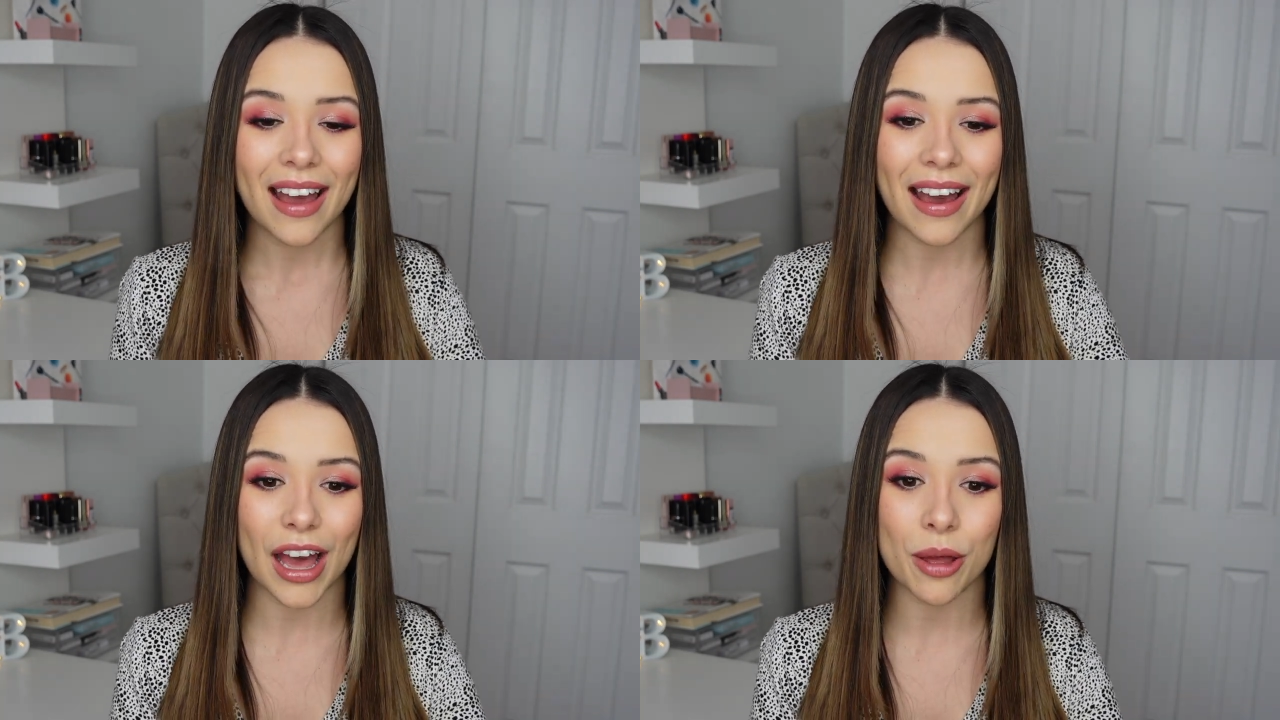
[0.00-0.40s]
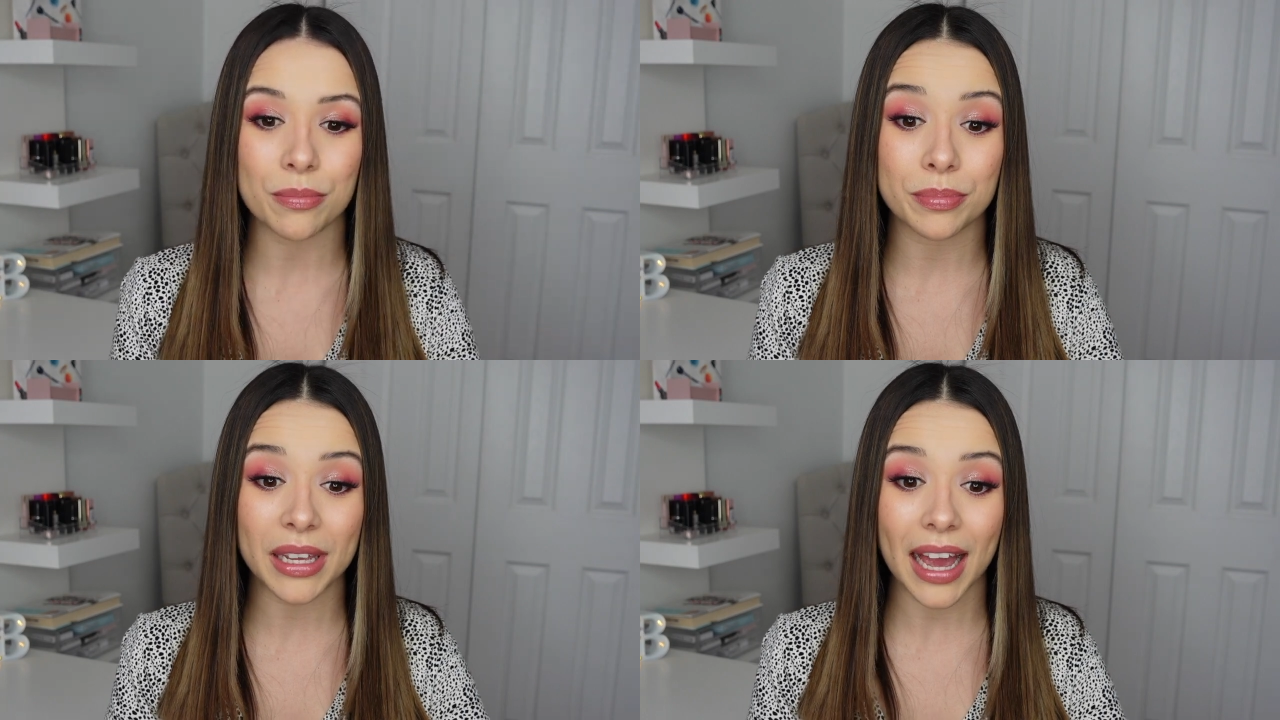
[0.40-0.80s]

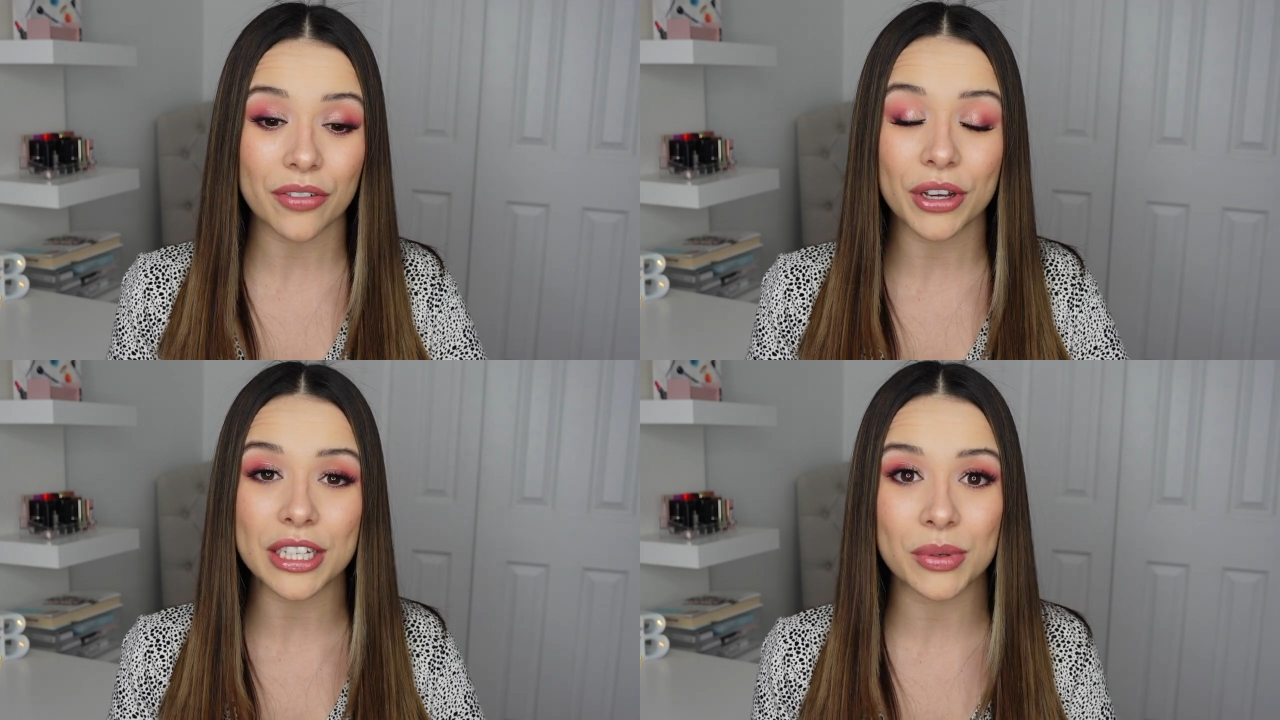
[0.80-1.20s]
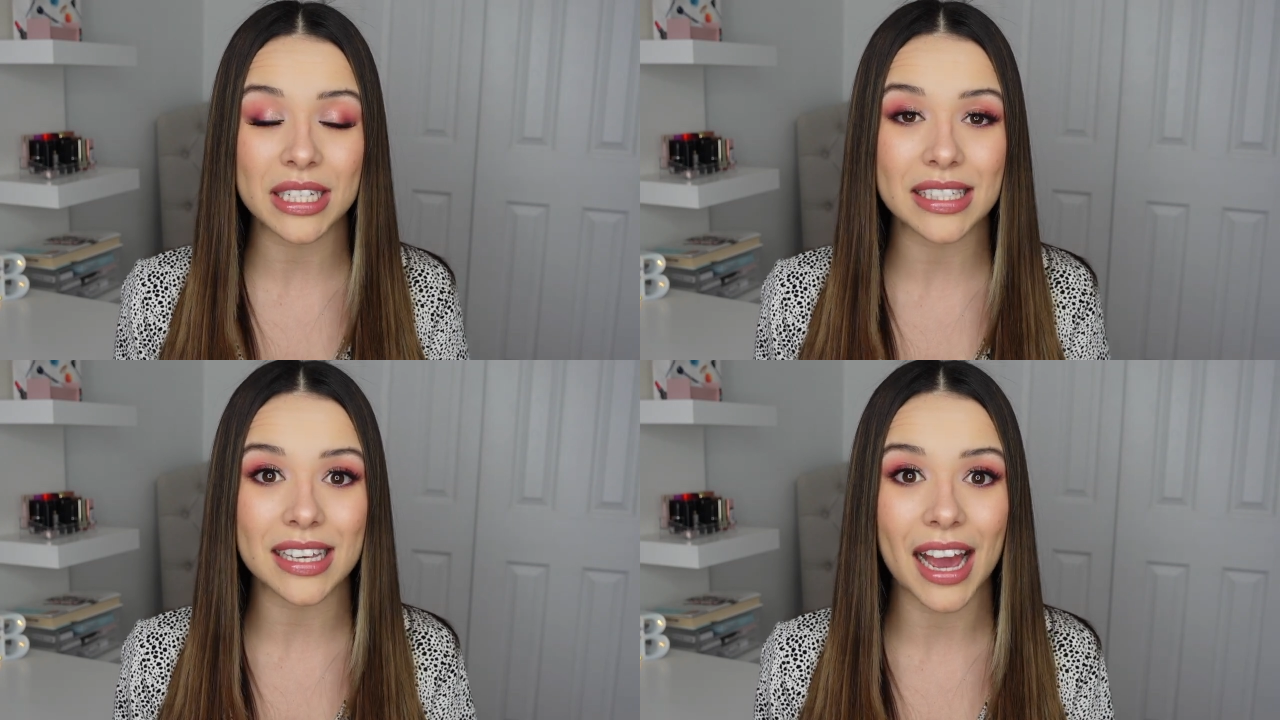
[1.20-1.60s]
But yeah, if you guys
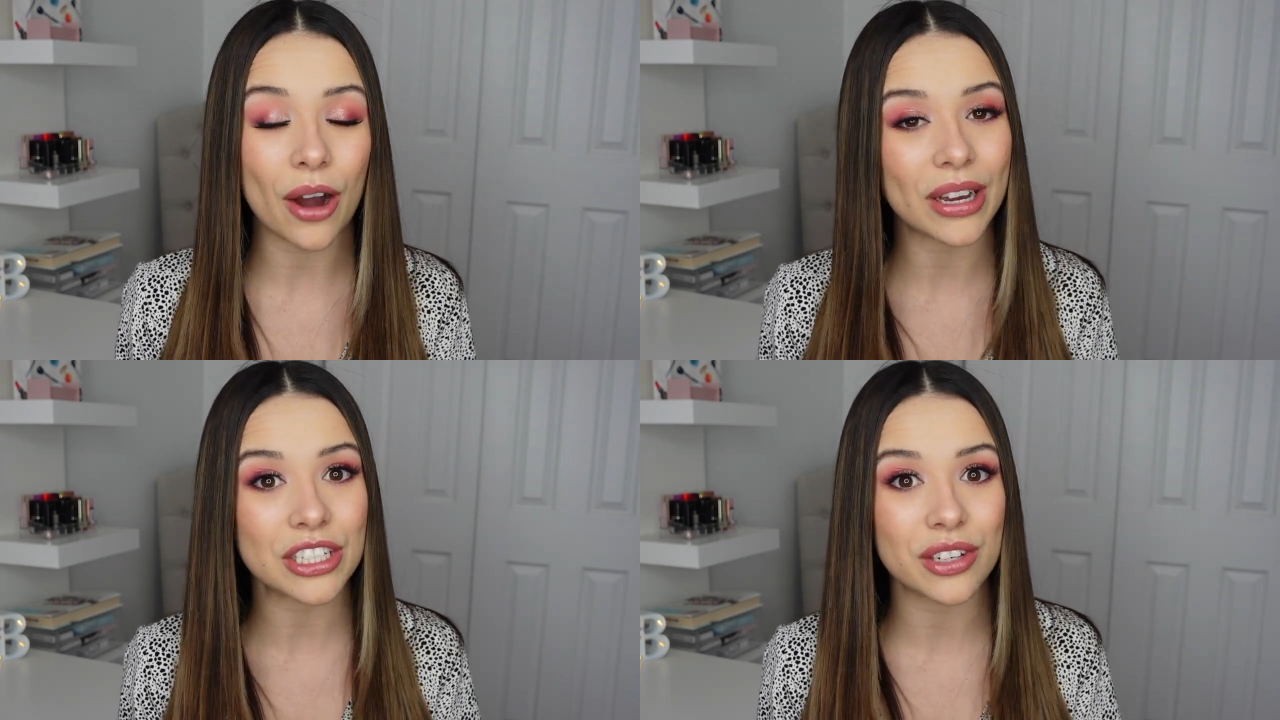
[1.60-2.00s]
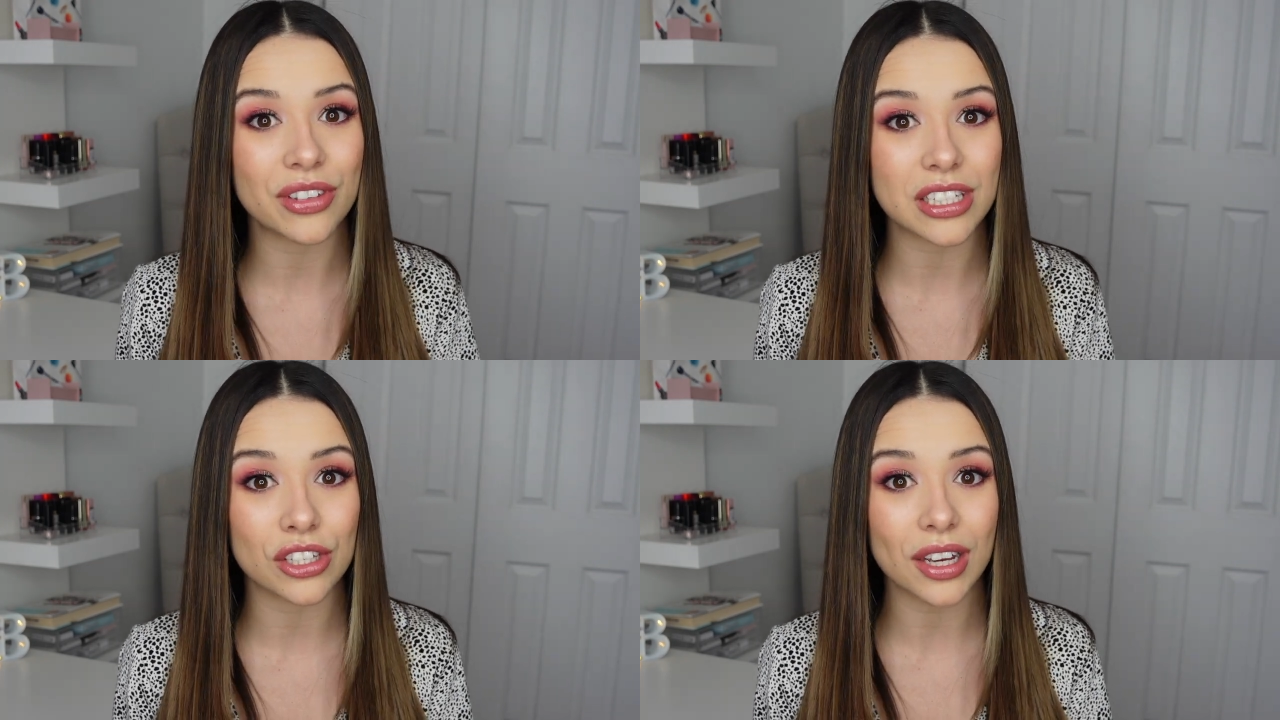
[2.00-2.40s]
want to see how I
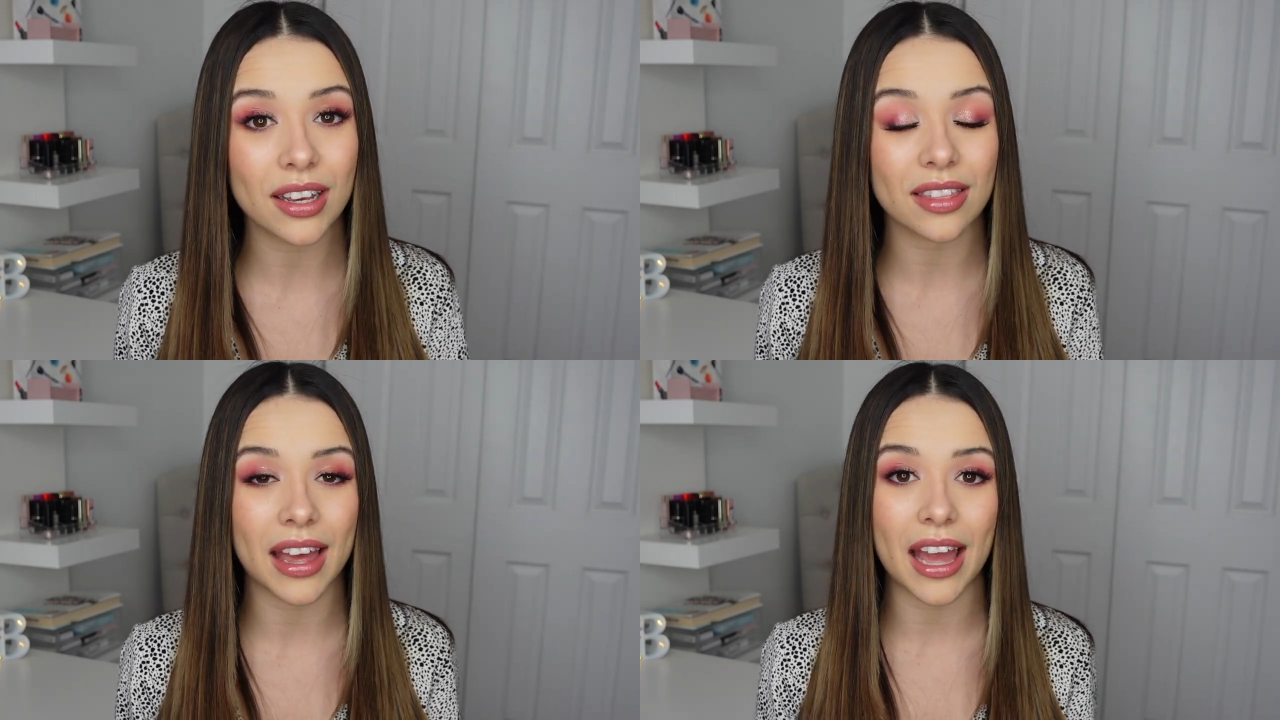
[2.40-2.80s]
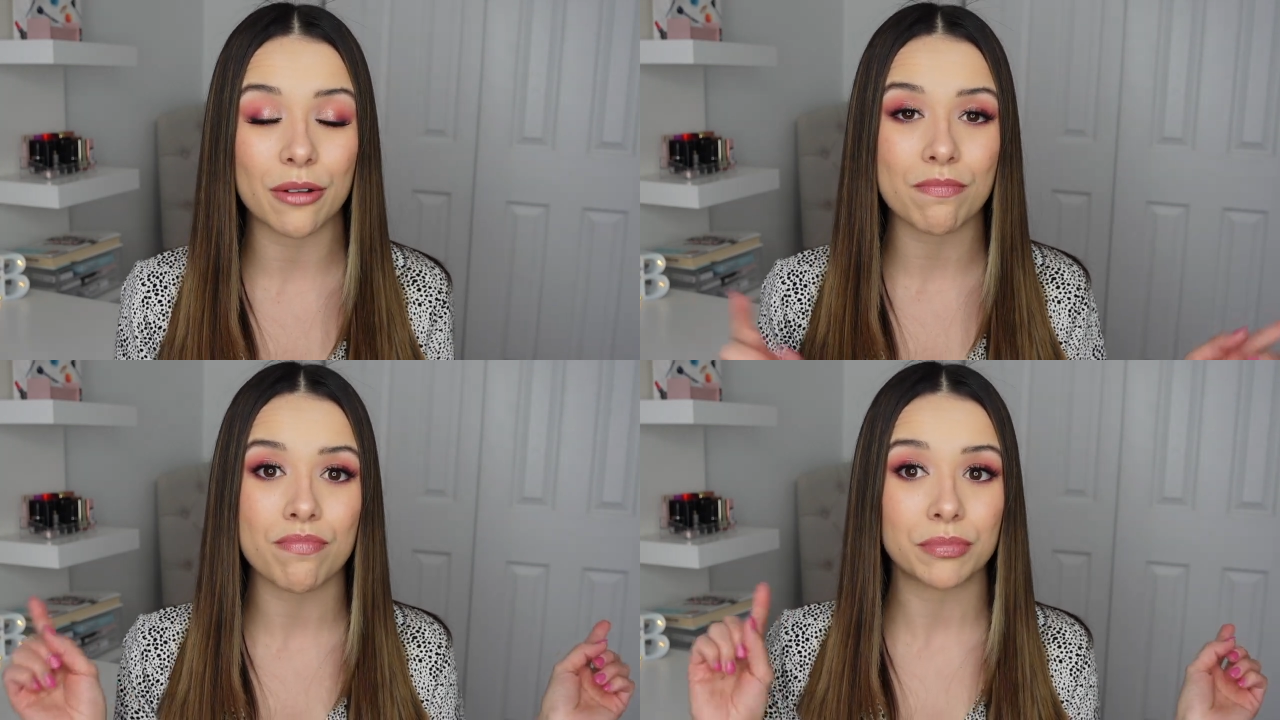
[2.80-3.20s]
achieve this look,
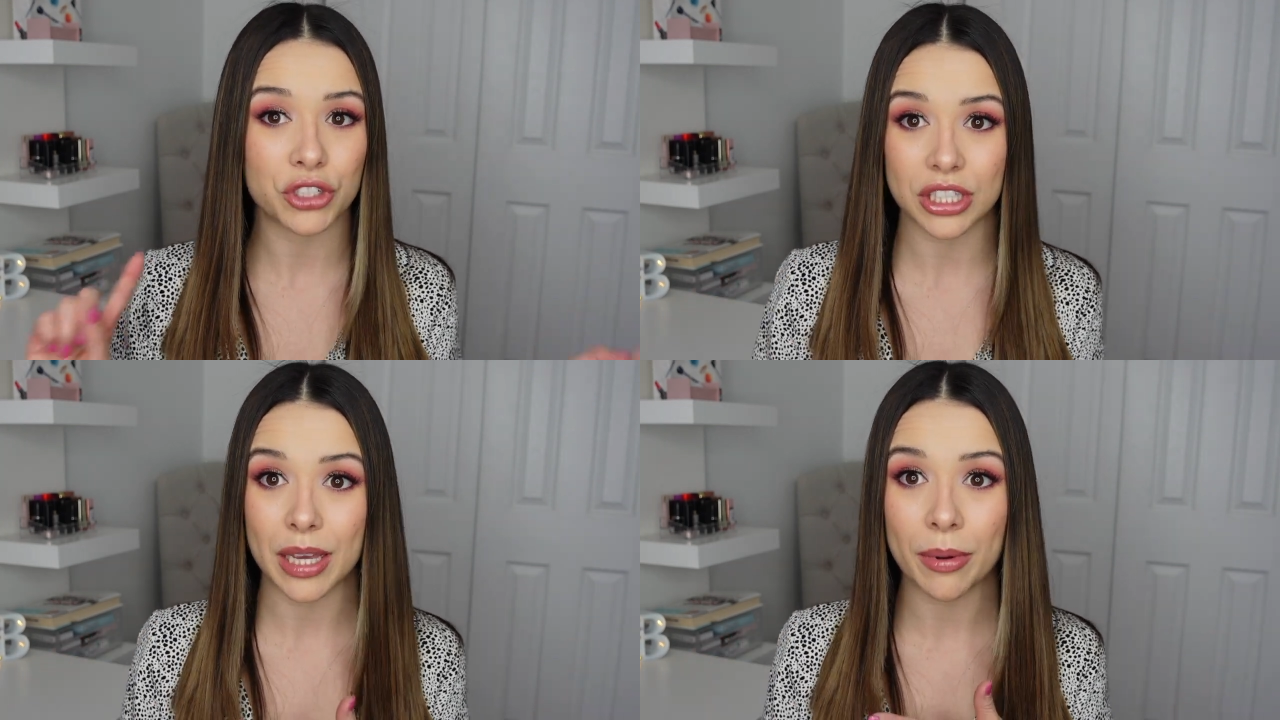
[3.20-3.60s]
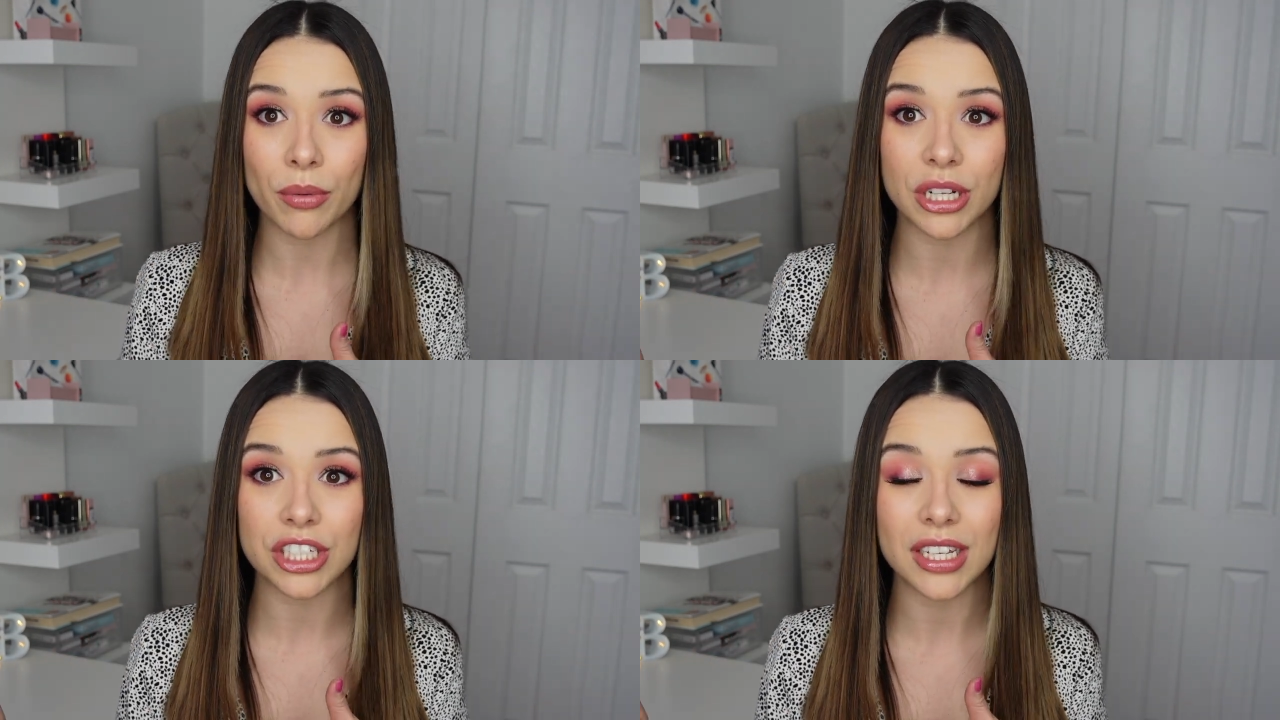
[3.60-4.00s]
then just keep
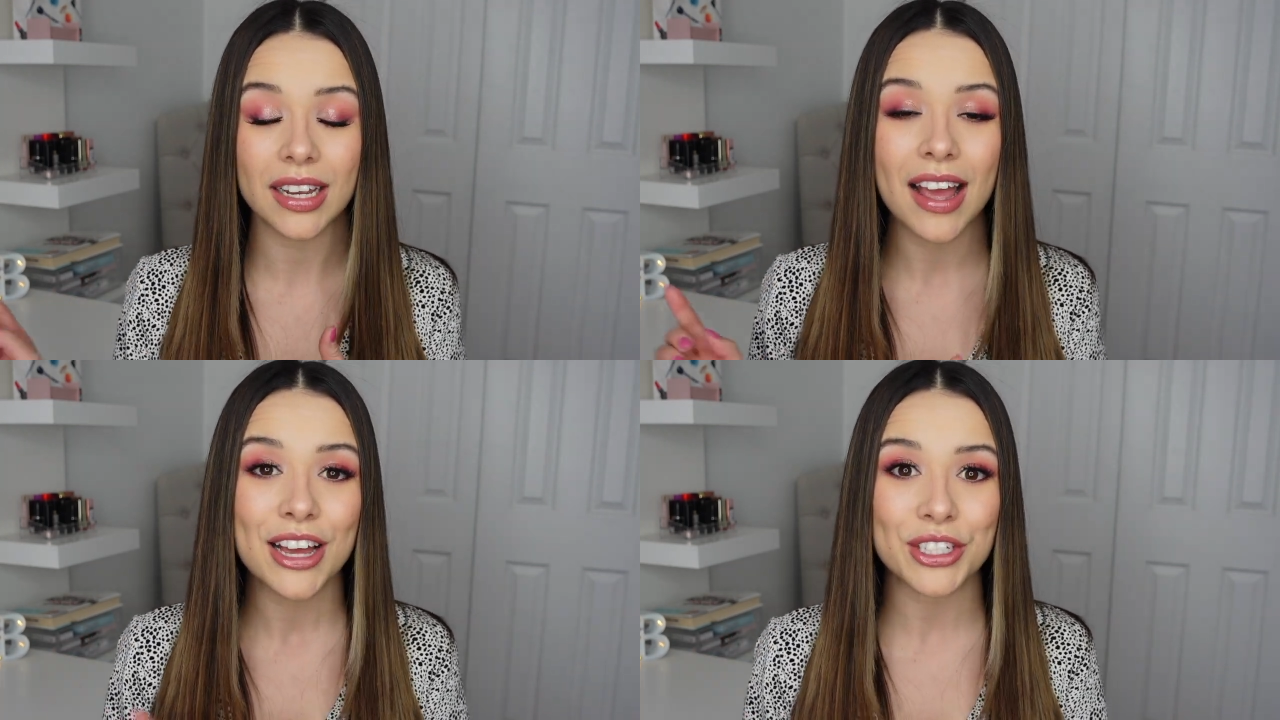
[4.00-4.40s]
on watching.